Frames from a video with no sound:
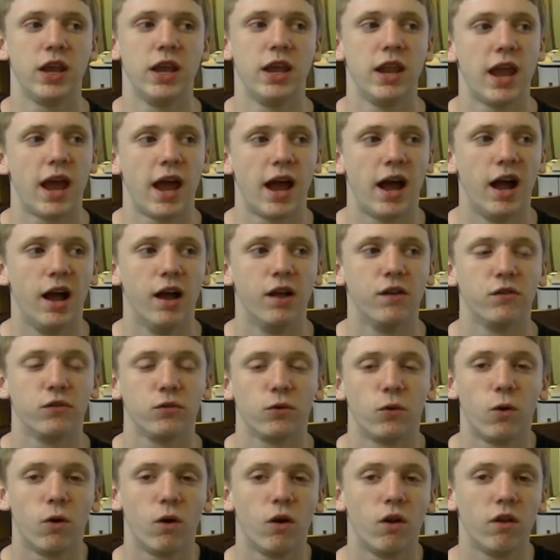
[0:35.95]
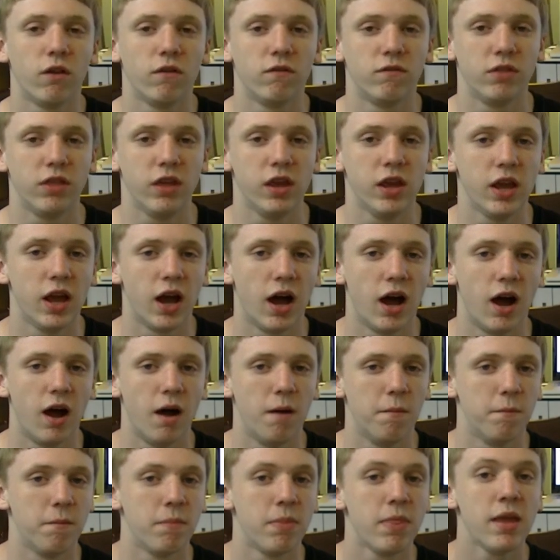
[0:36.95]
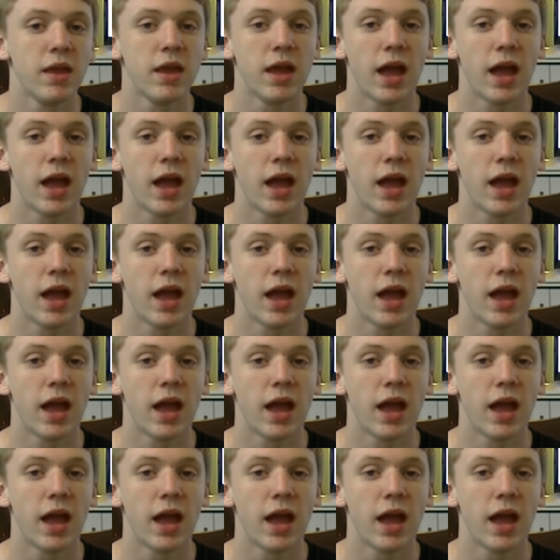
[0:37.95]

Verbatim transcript: it has all of the um,